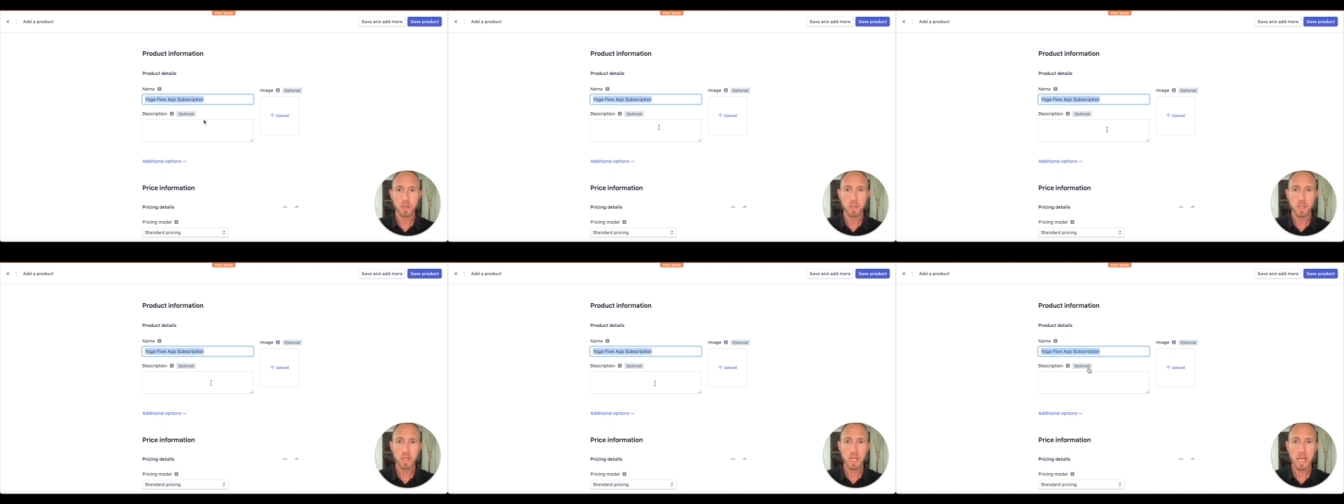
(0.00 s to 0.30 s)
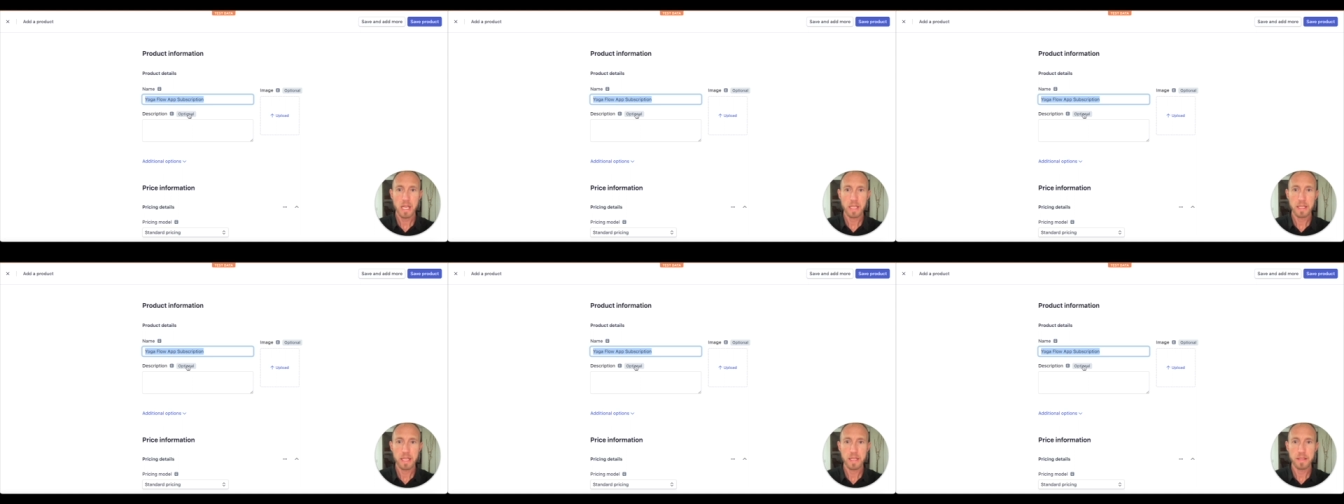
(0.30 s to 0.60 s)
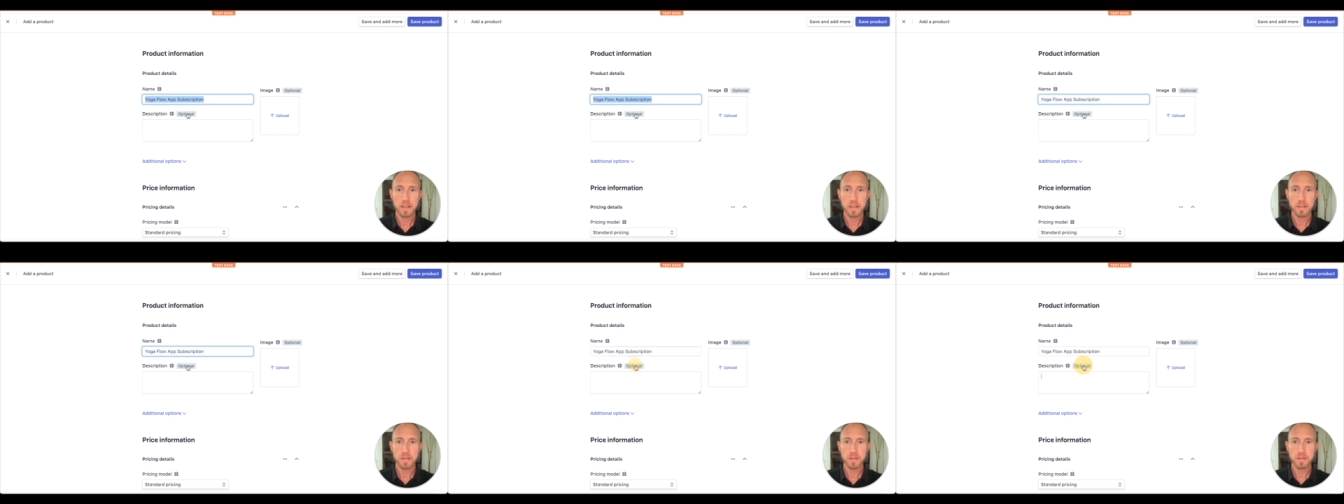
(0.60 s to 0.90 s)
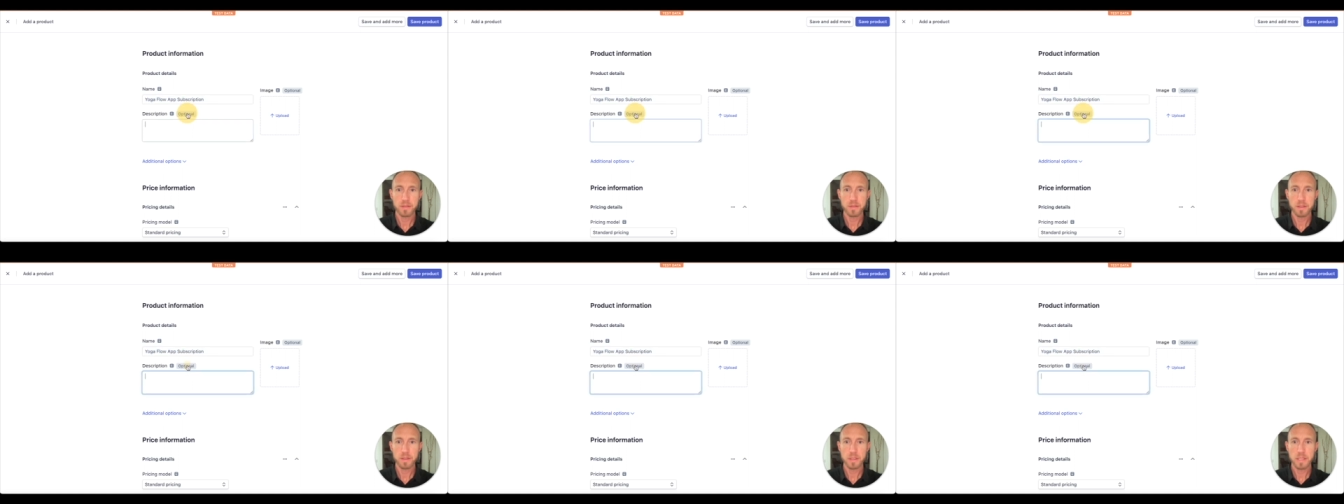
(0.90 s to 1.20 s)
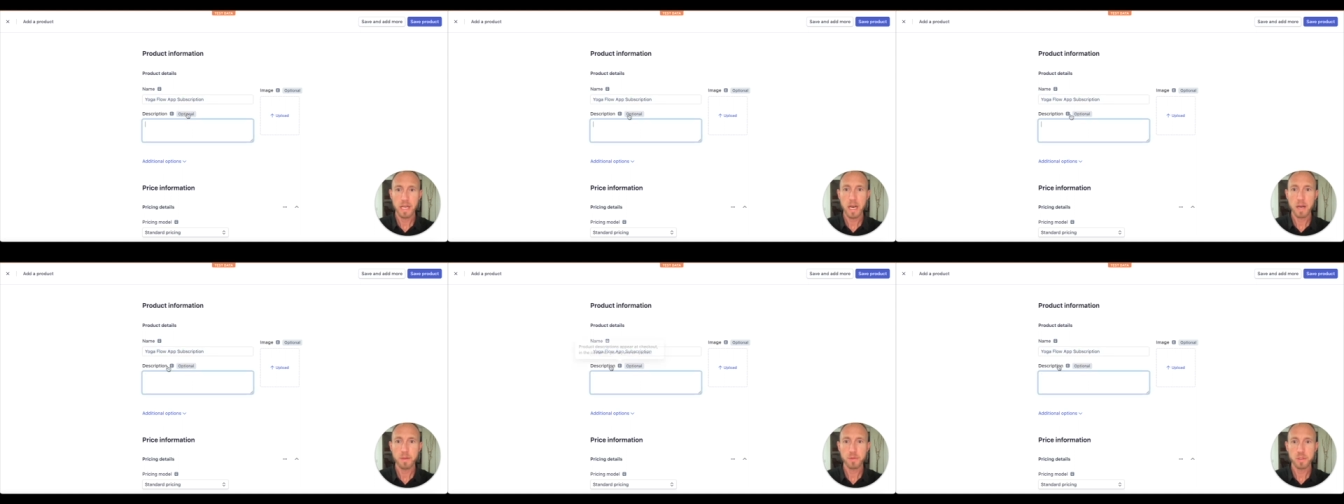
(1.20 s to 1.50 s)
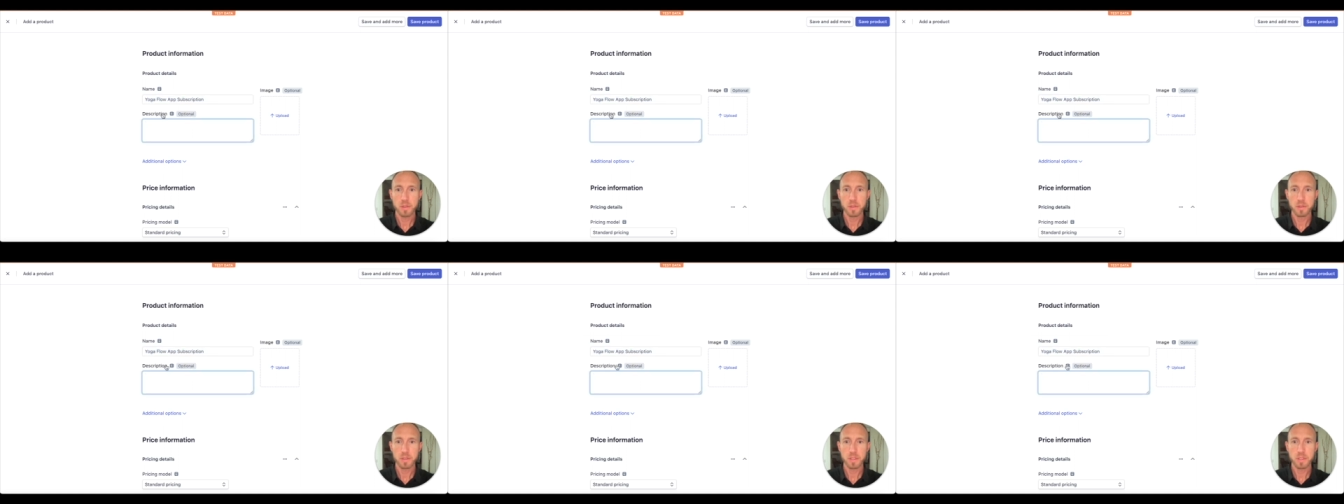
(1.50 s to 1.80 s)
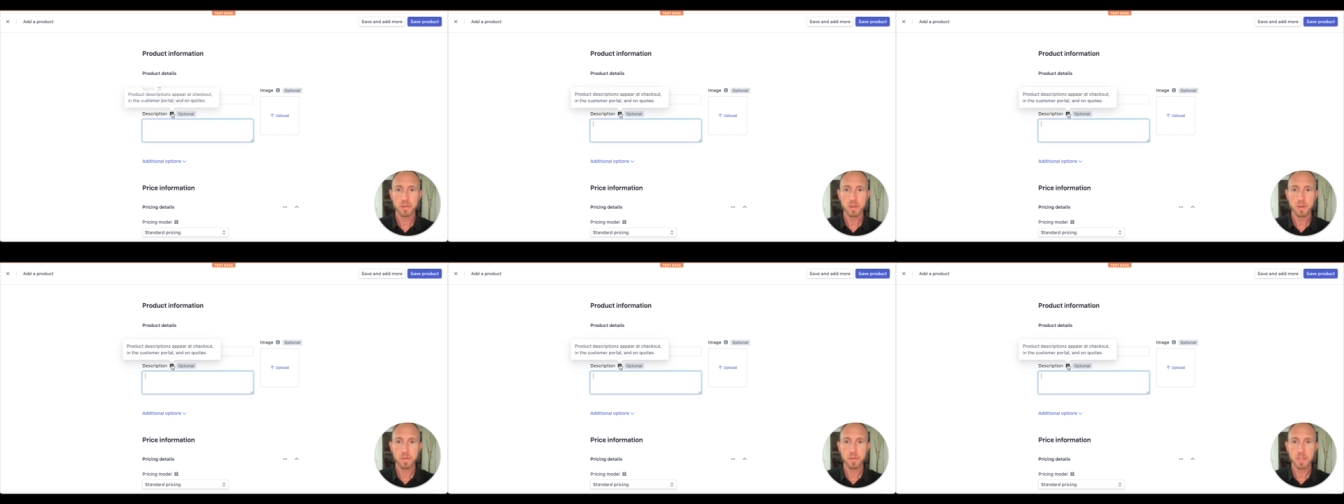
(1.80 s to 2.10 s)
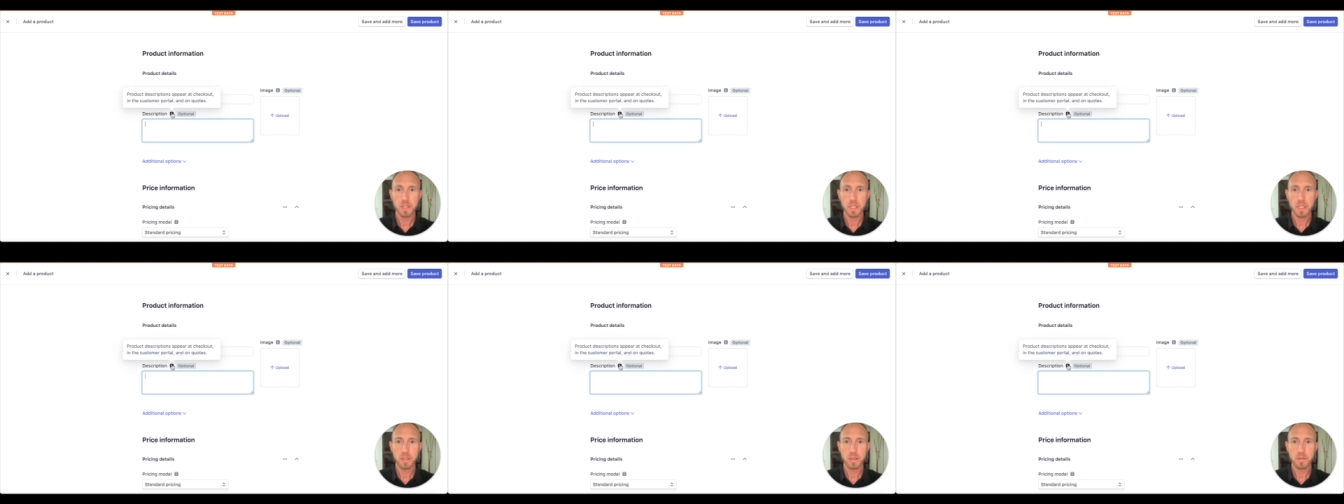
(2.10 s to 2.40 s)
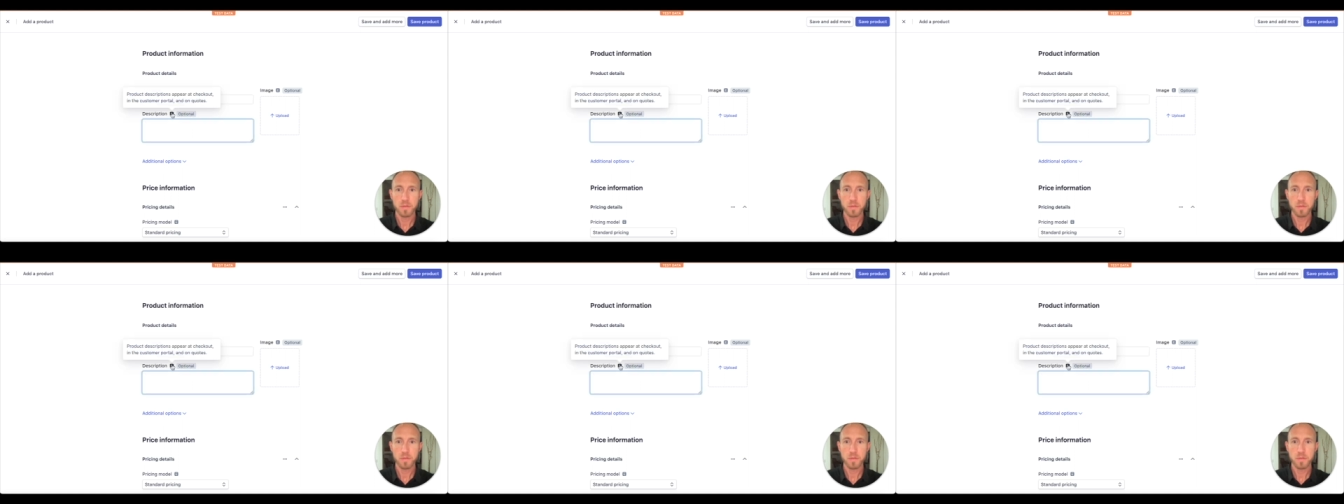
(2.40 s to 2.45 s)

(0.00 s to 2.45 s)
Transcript: And then this is just an optional description here